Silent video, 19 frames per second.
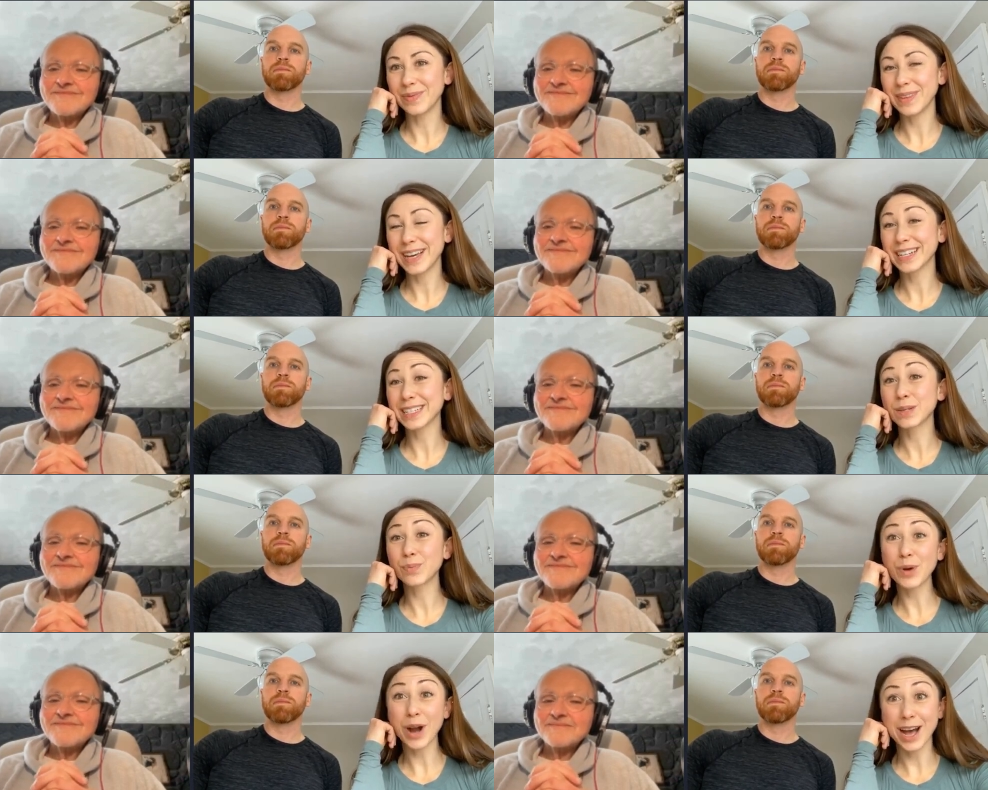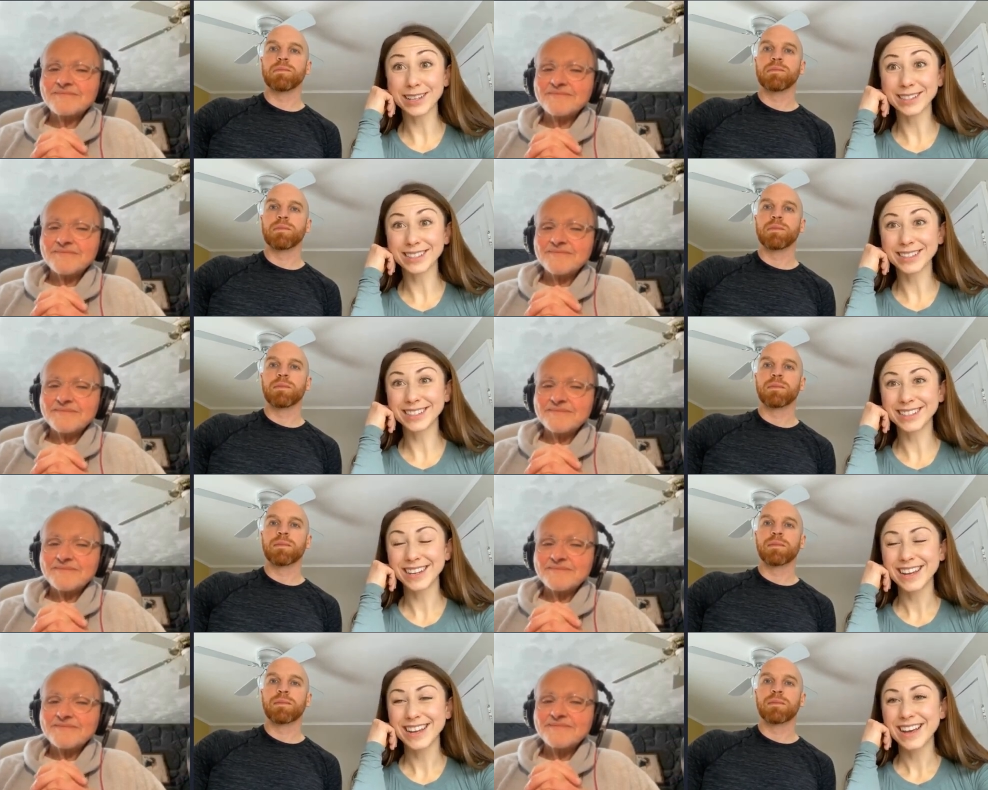
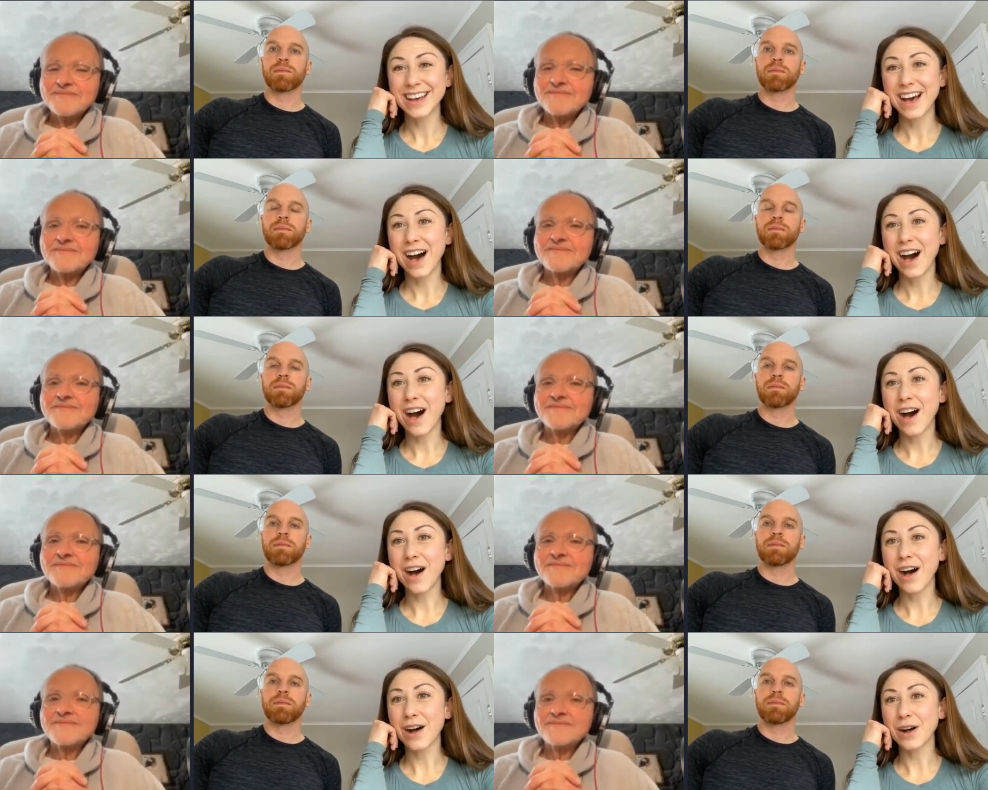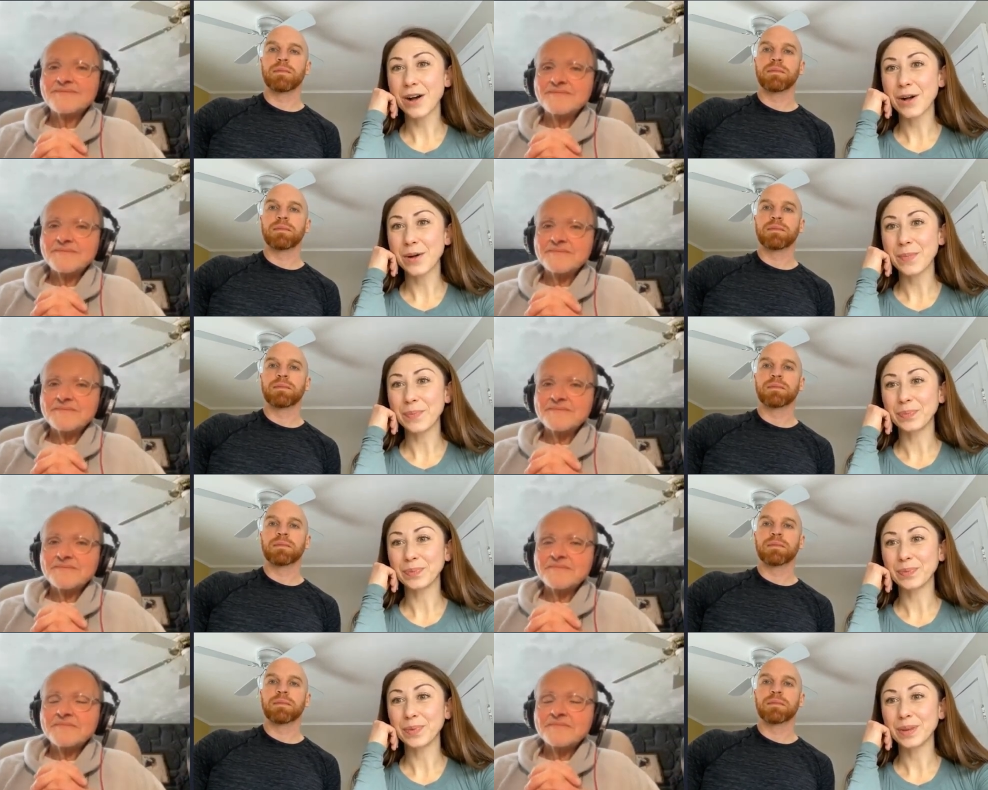Speaker 1: express
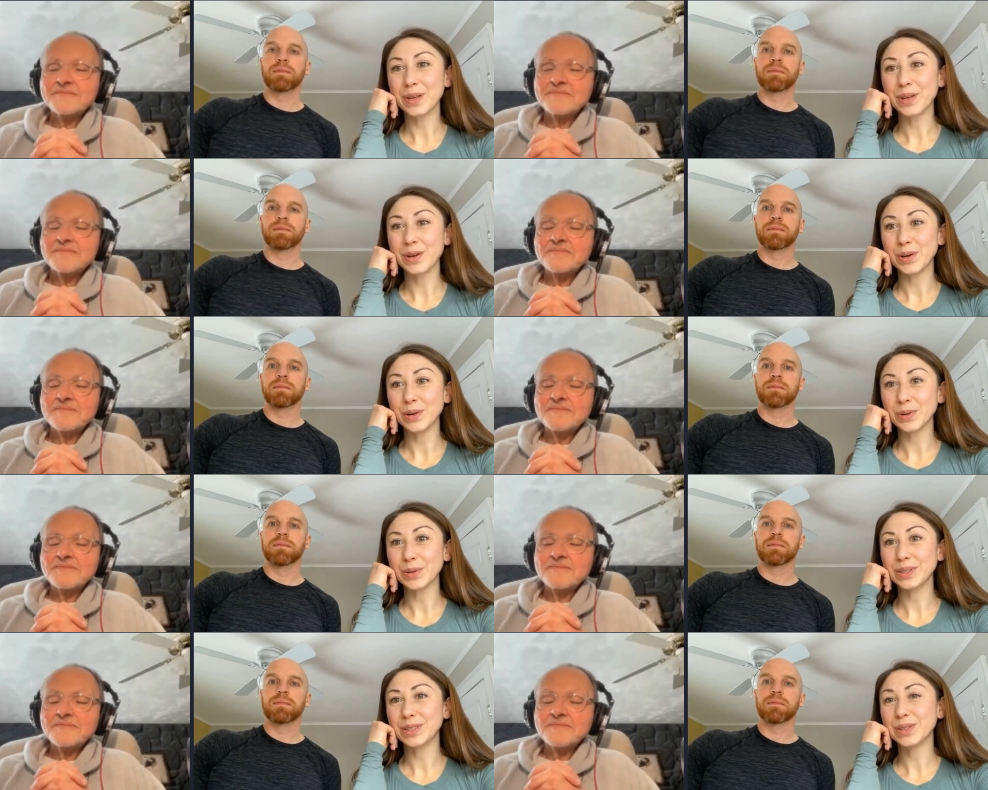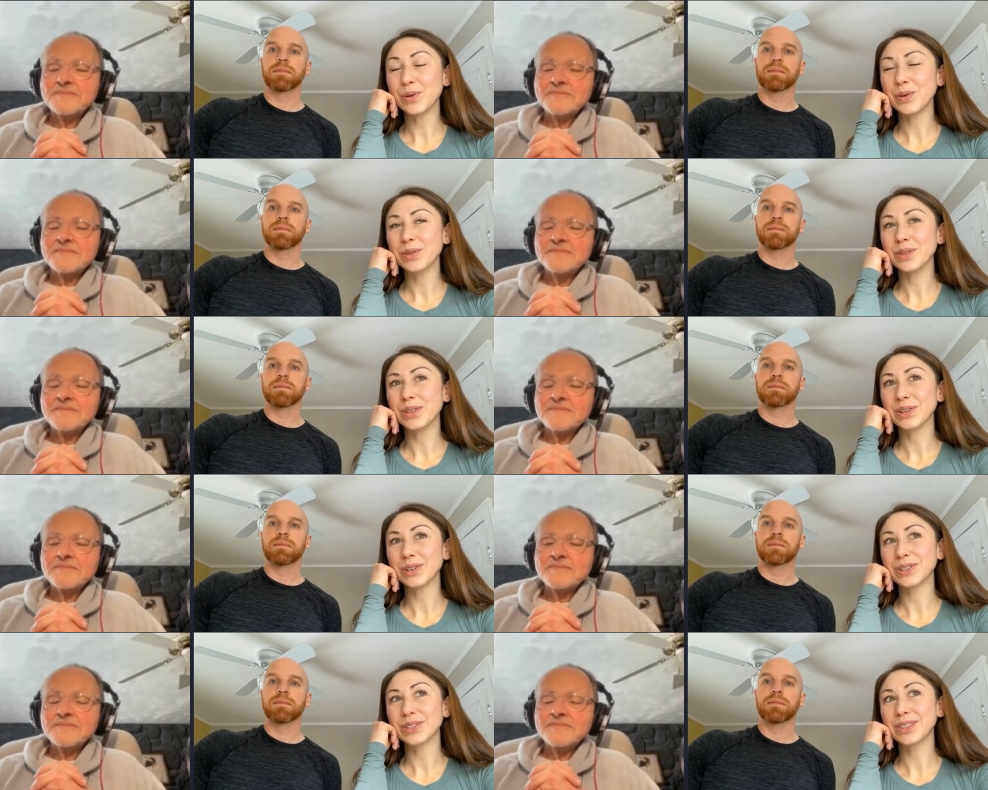um you know so
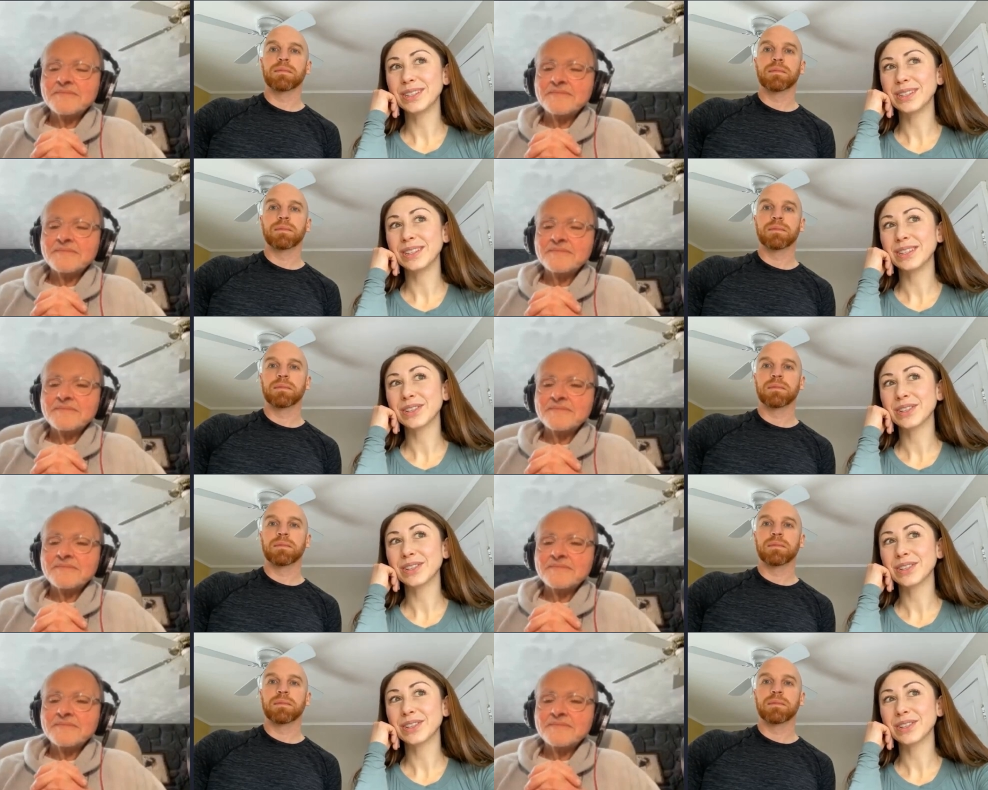there's